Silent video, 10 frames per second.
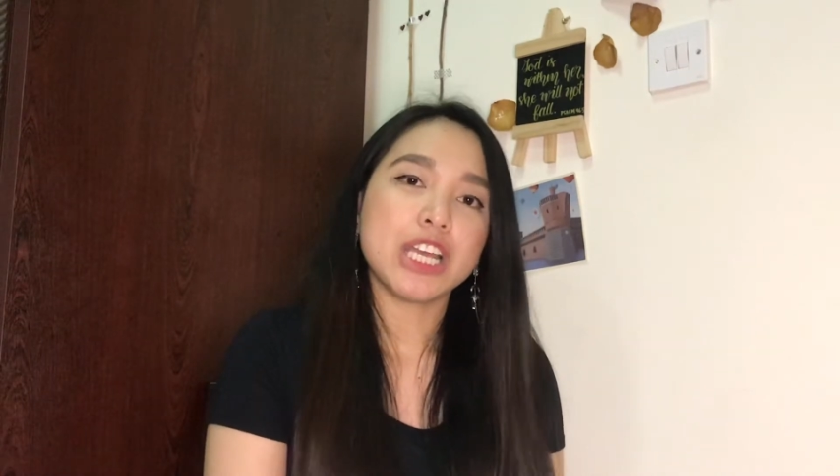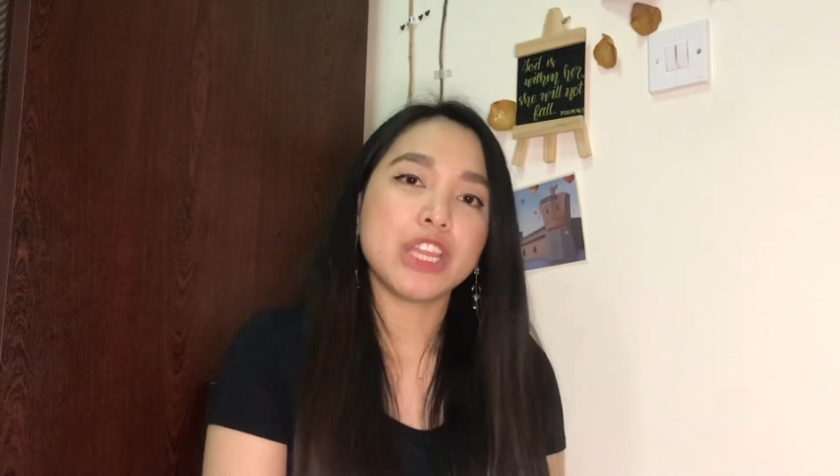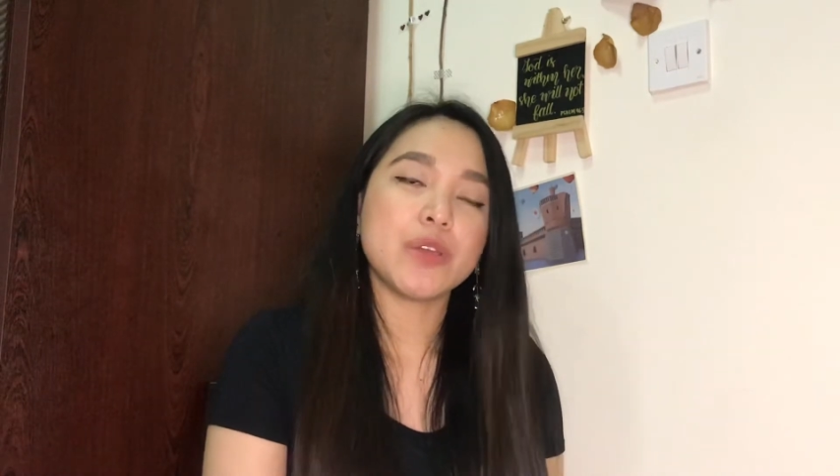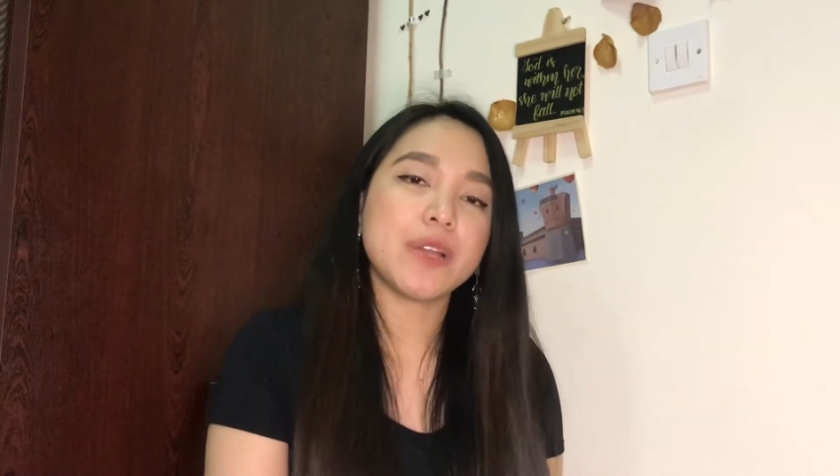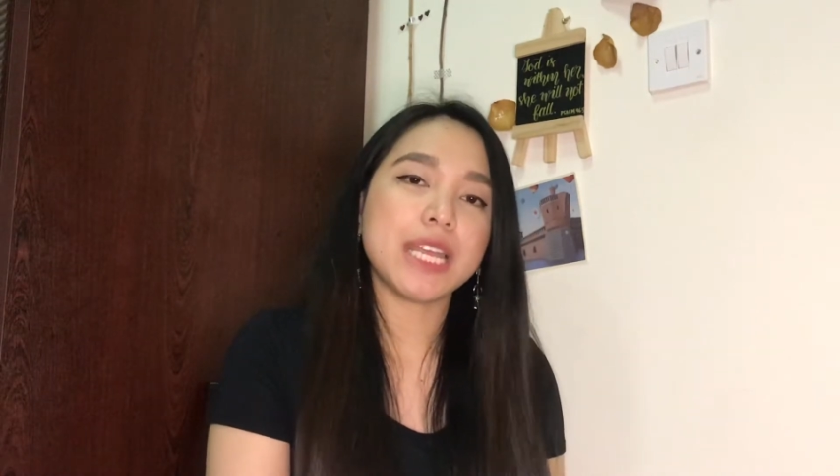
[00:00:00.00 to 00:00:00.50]

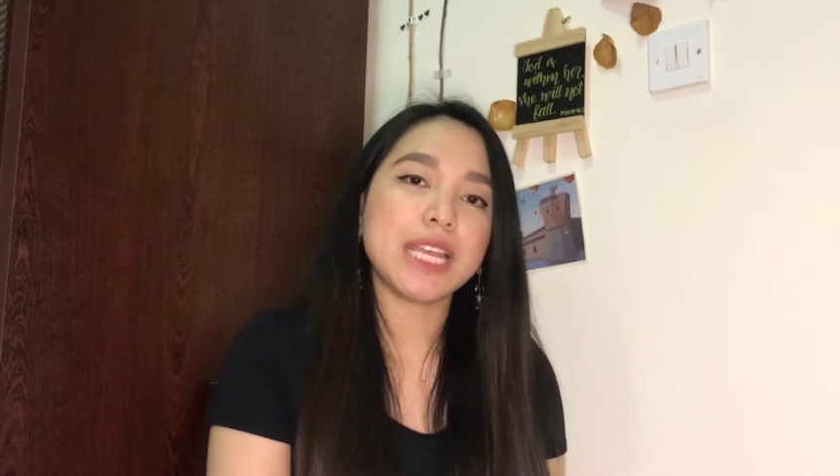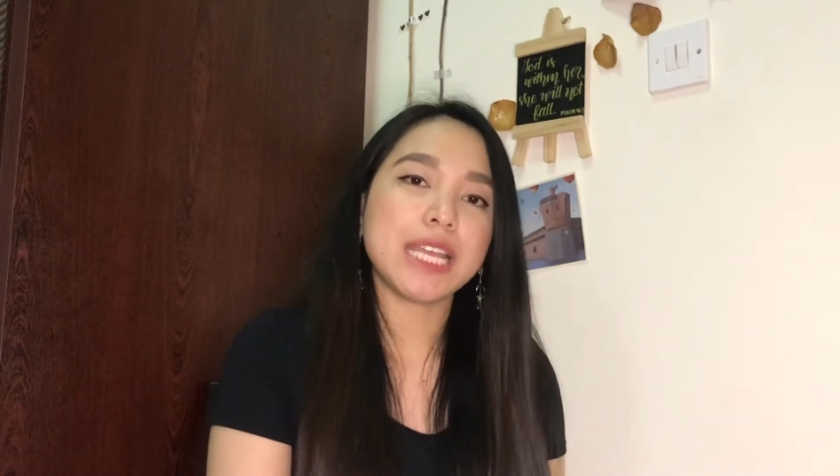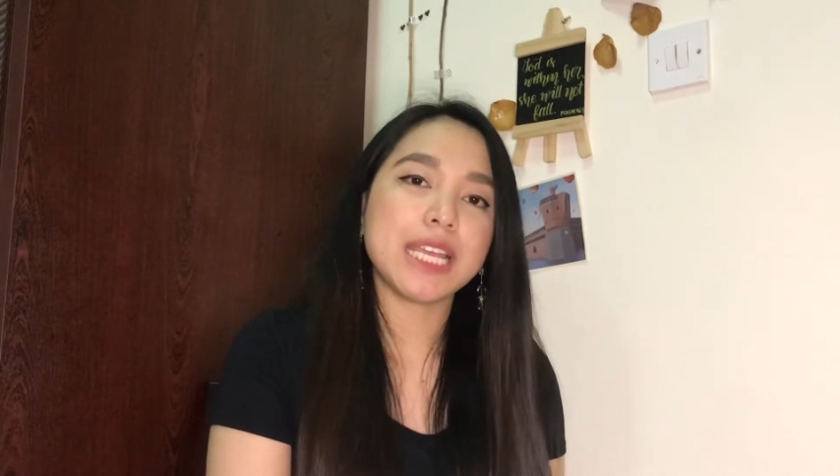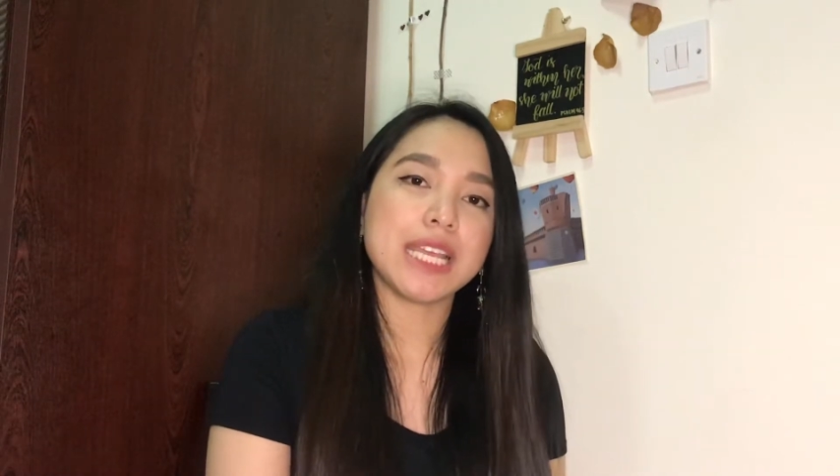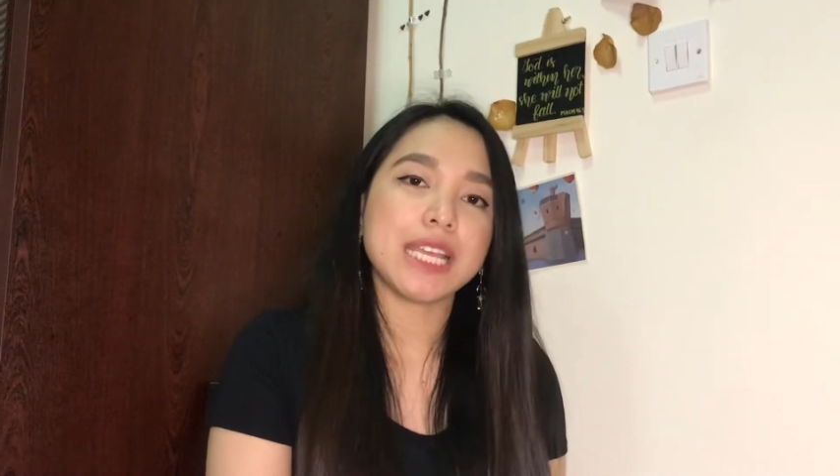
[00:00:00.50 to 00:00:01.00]

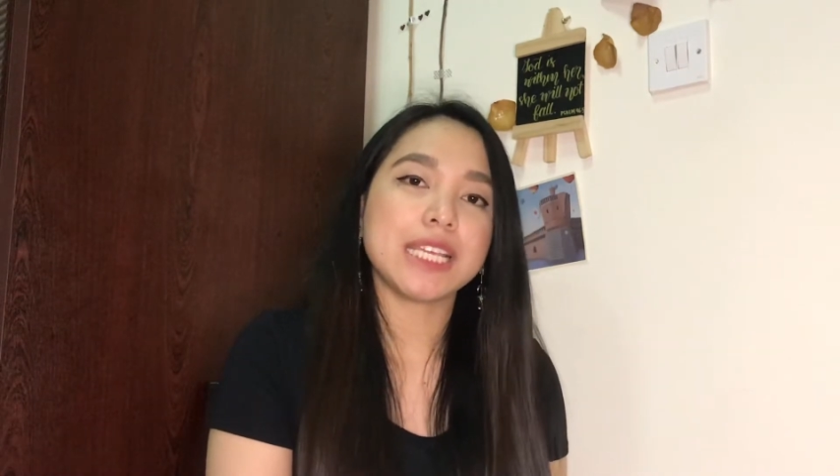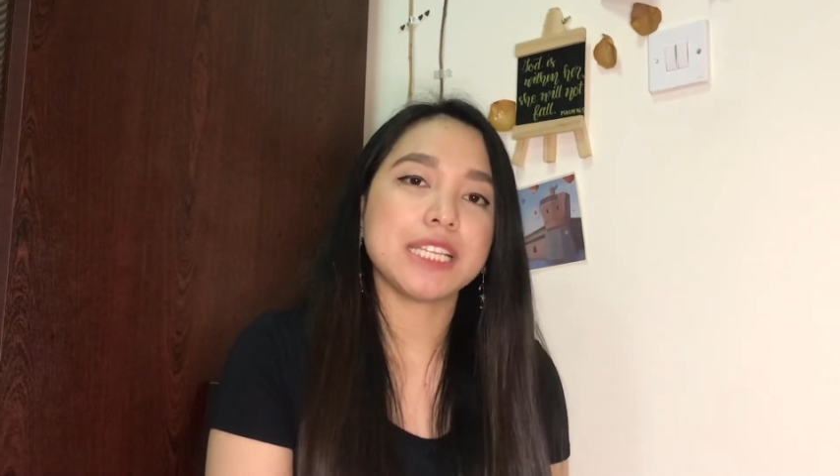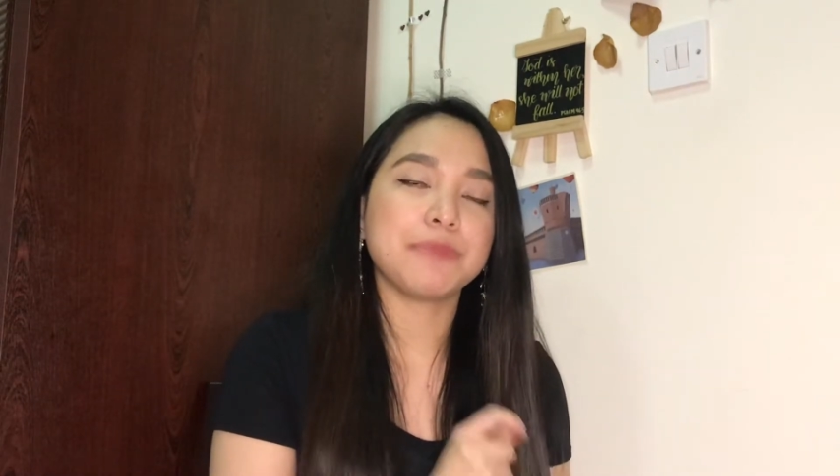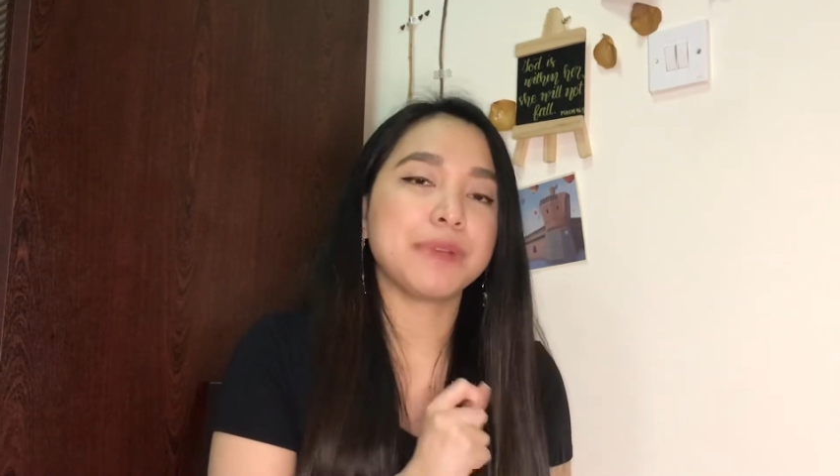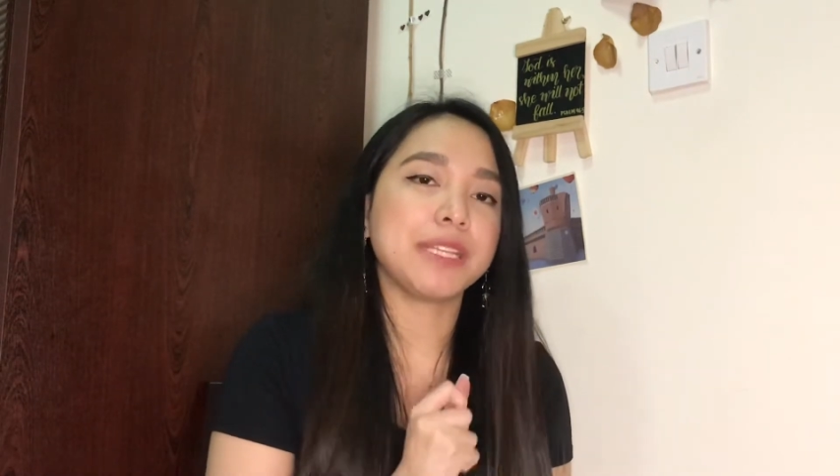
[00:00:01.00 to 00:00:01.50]
during
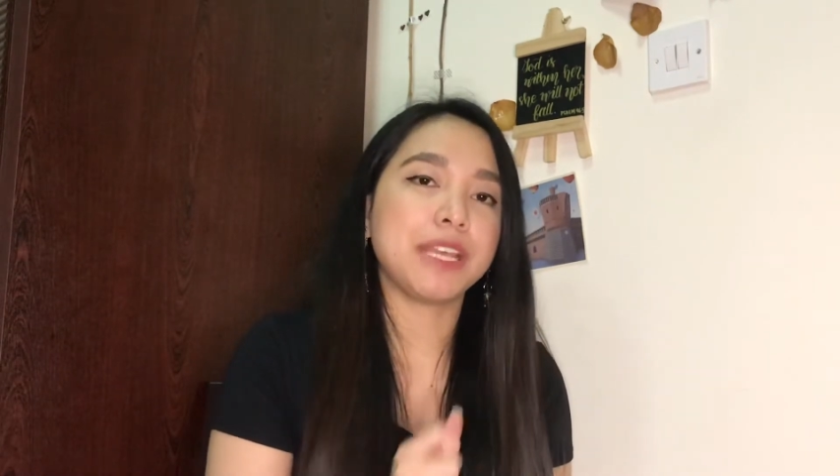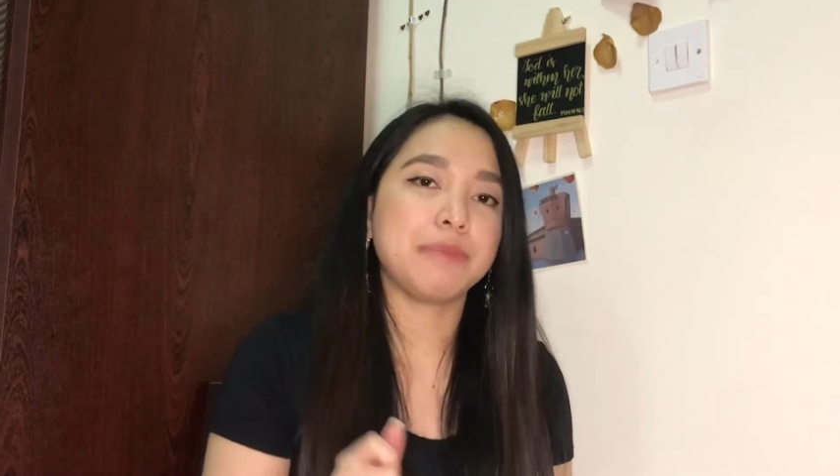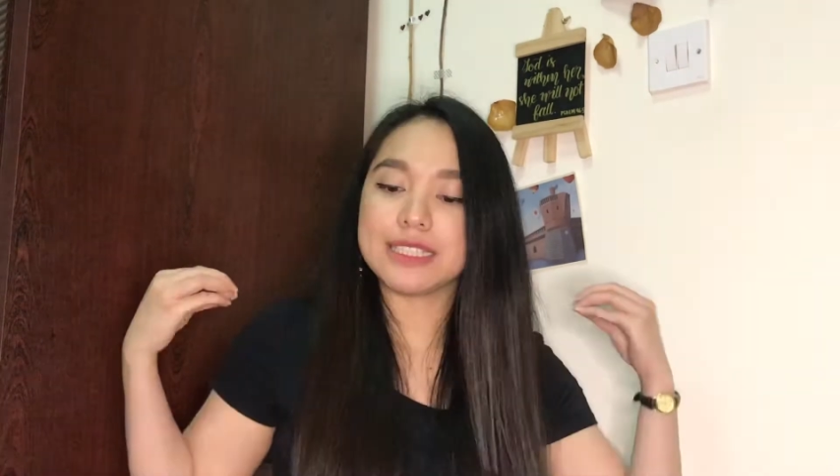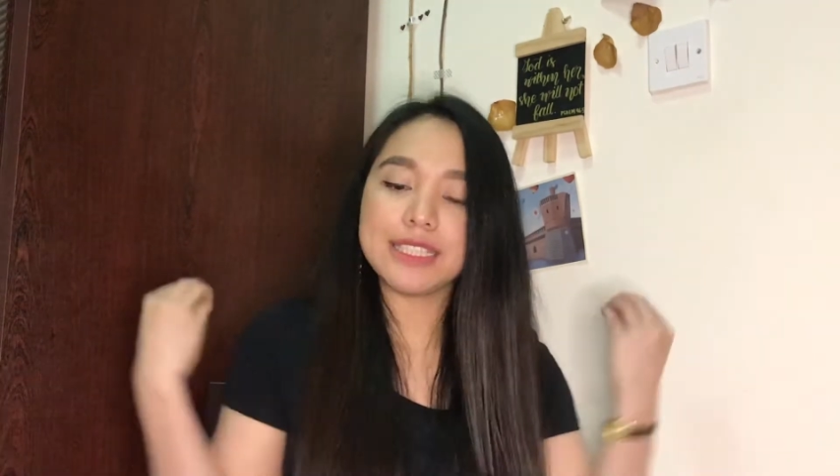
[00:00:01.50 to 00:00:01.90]
the pandemic.